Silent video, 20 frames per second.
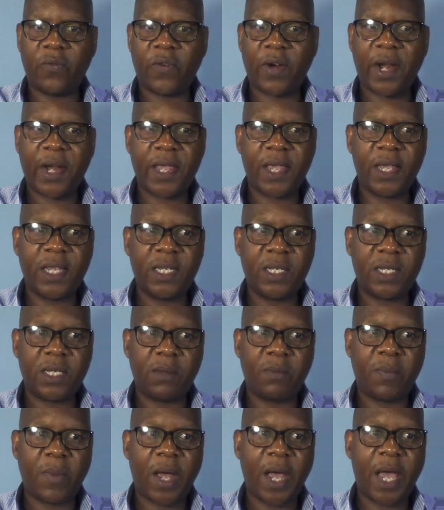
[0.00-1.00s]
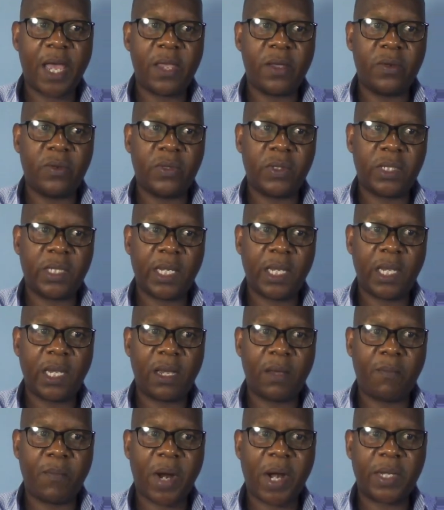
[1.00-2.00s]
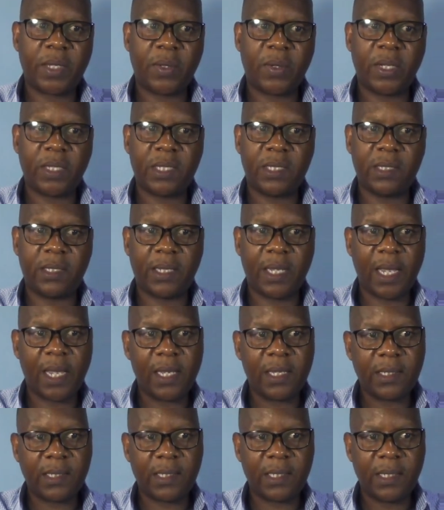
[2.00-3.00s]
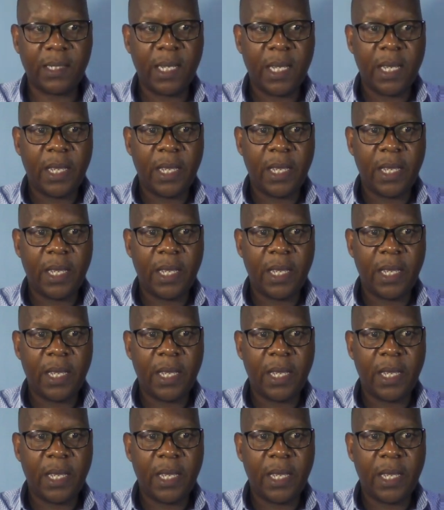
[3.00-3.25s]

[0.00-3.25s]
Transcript: variance by using Bartlett test.